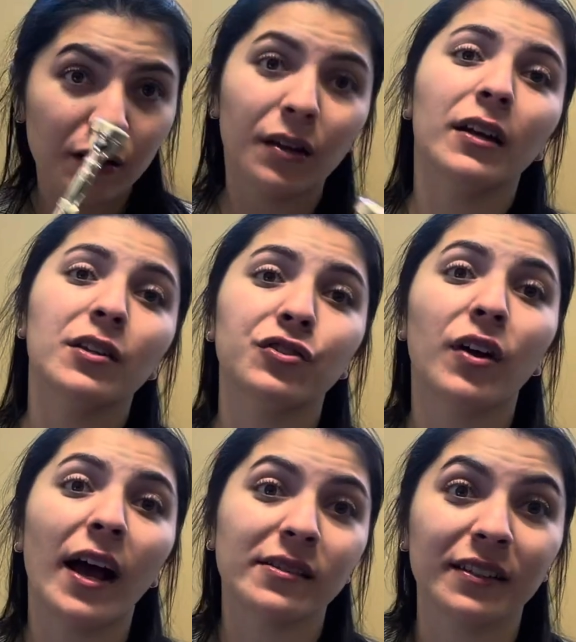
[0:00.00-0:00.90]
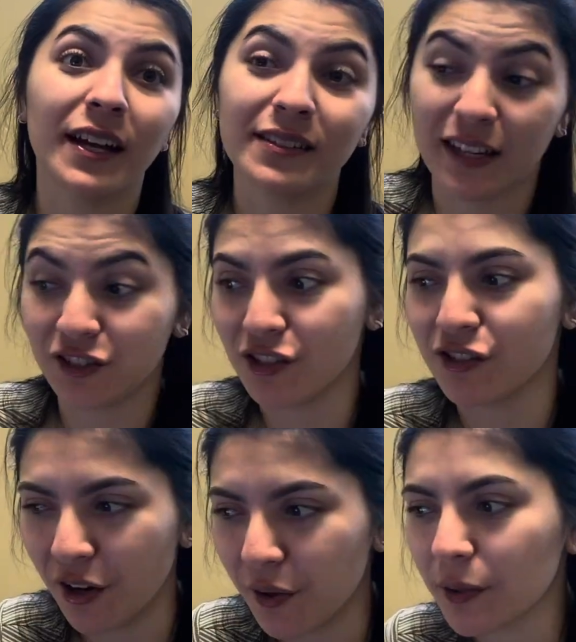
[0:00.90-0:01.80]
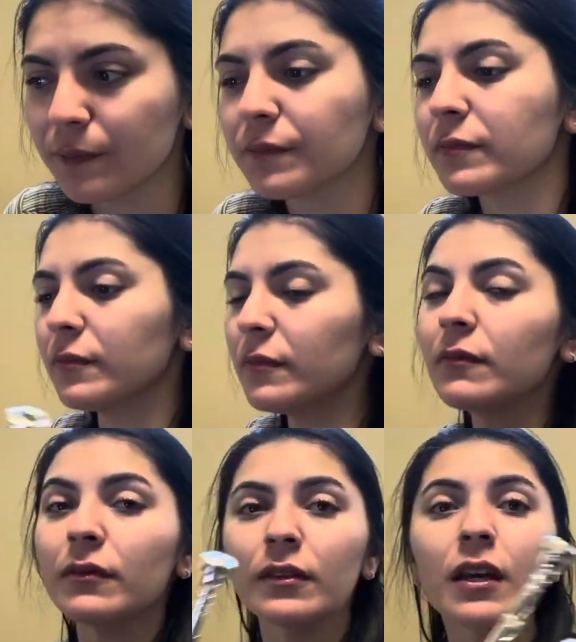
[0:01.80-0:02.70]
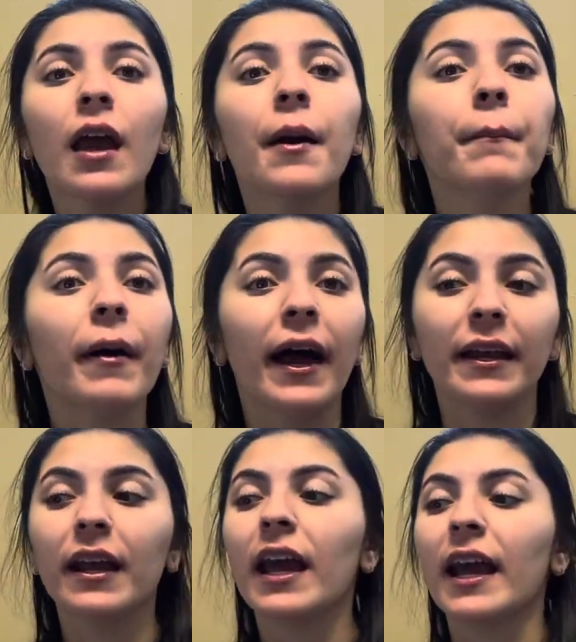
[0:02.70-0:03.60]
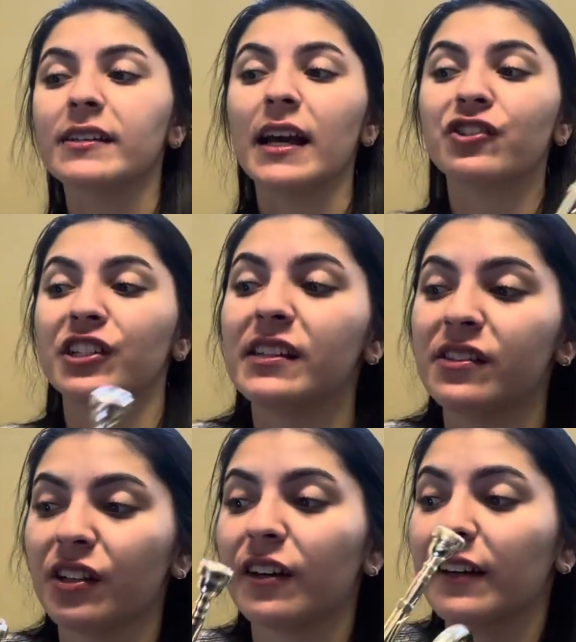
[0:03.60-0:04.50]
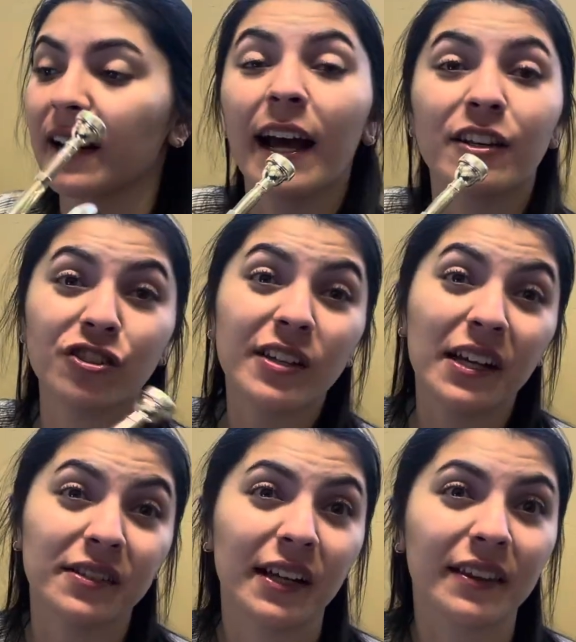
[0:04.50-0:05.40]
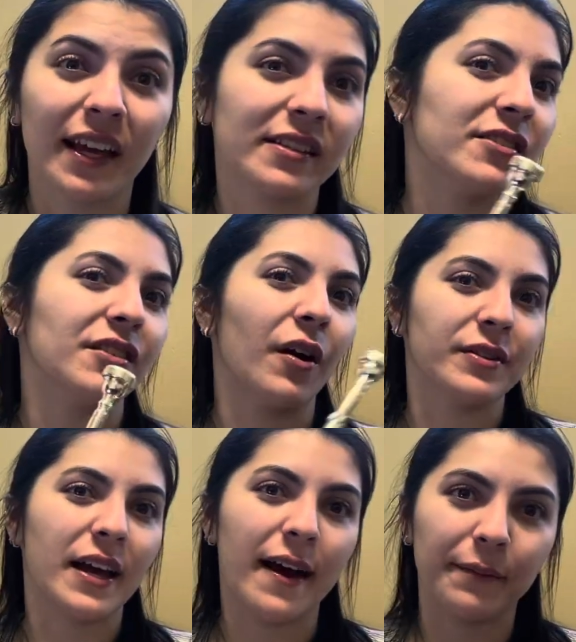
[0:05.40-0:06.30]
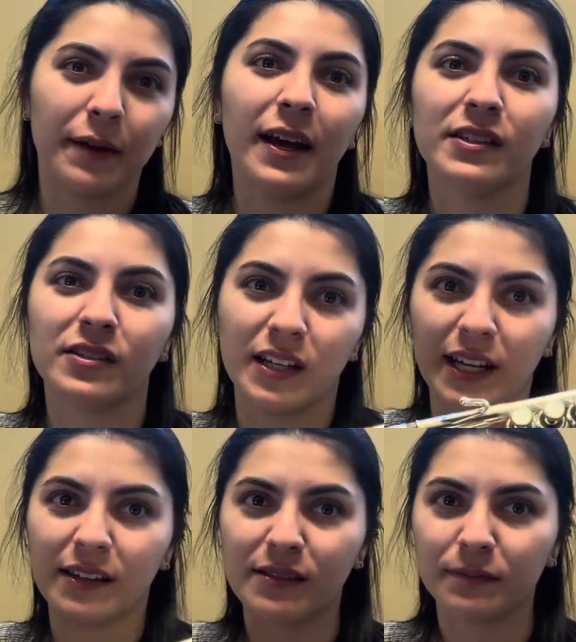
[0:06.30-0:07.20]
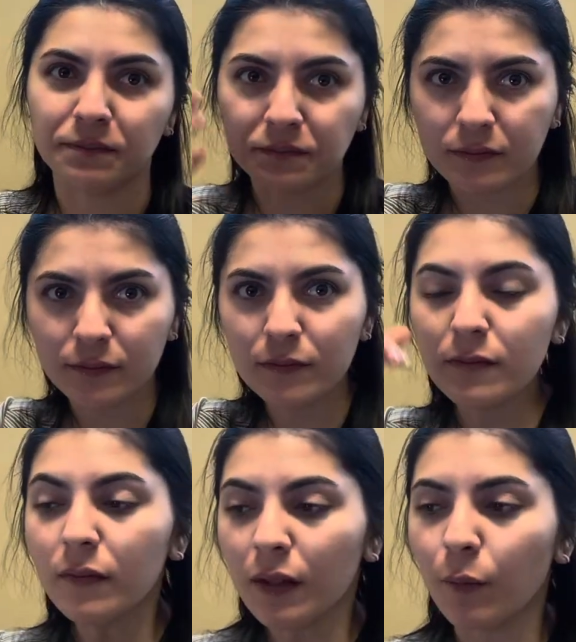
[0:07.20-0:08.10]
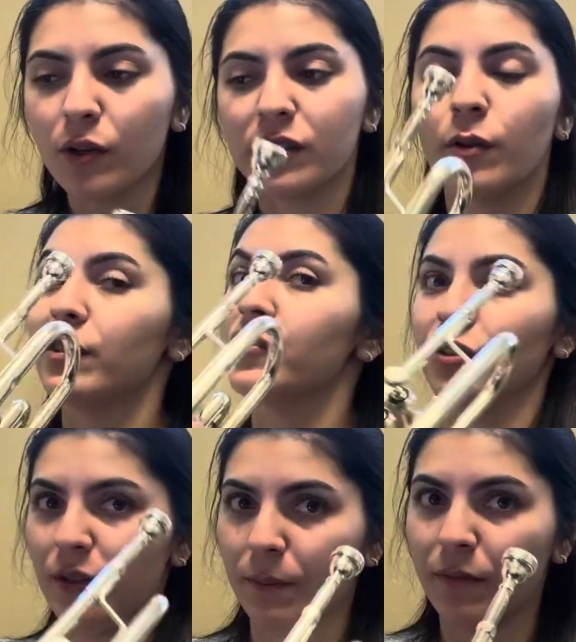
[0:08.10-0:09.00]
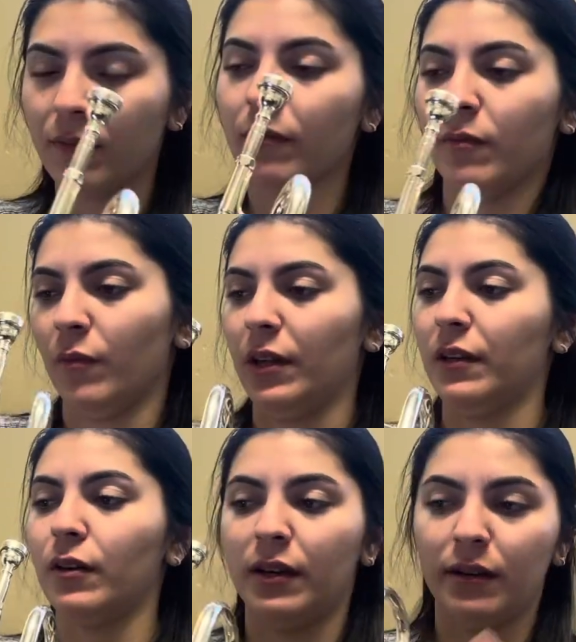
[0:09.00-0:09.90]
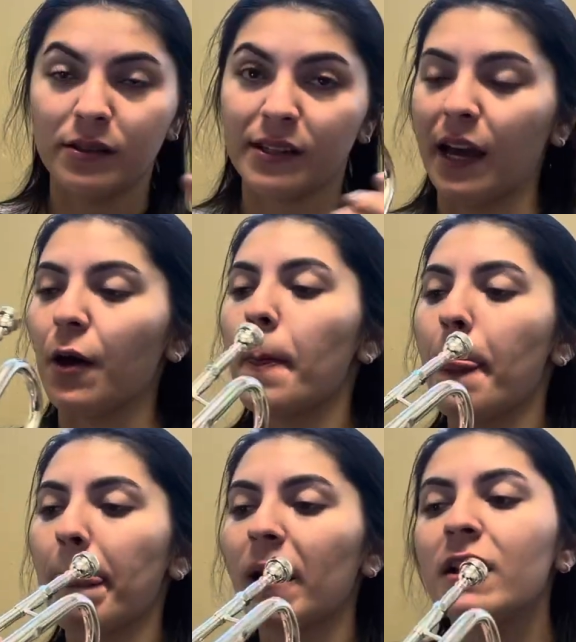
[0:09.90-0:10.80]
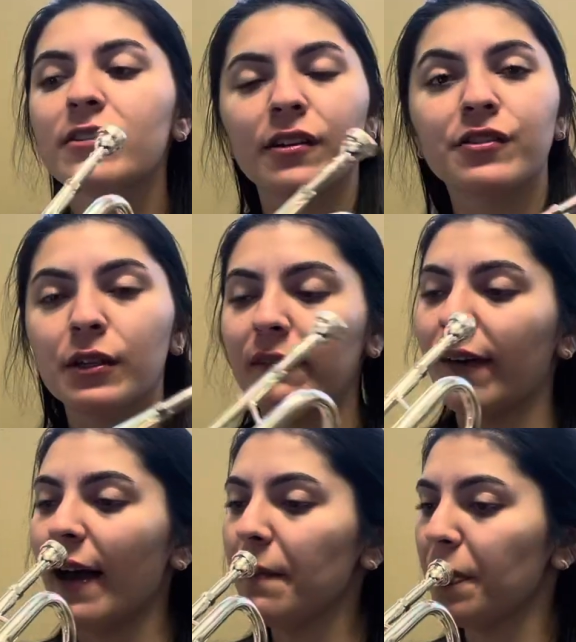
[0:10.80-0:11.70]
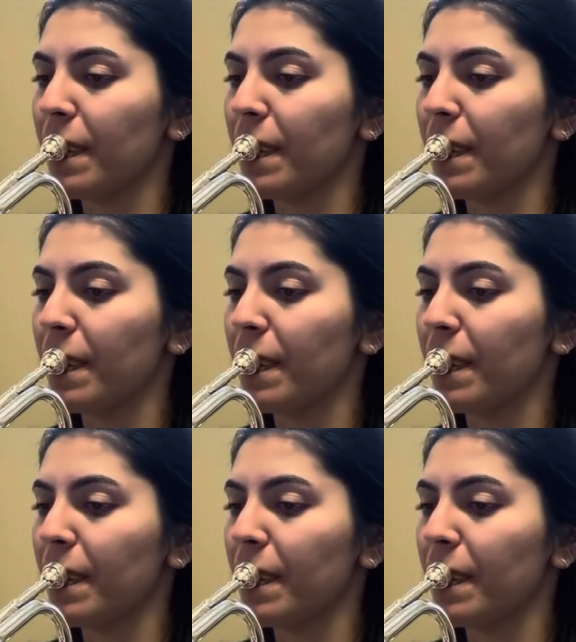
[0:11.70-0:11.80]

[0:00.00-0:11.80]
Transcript: not as drastic as I just showed, but it's actually easier in an exercise like this to go down because like it's more sequential in the scale. So let's do E flat.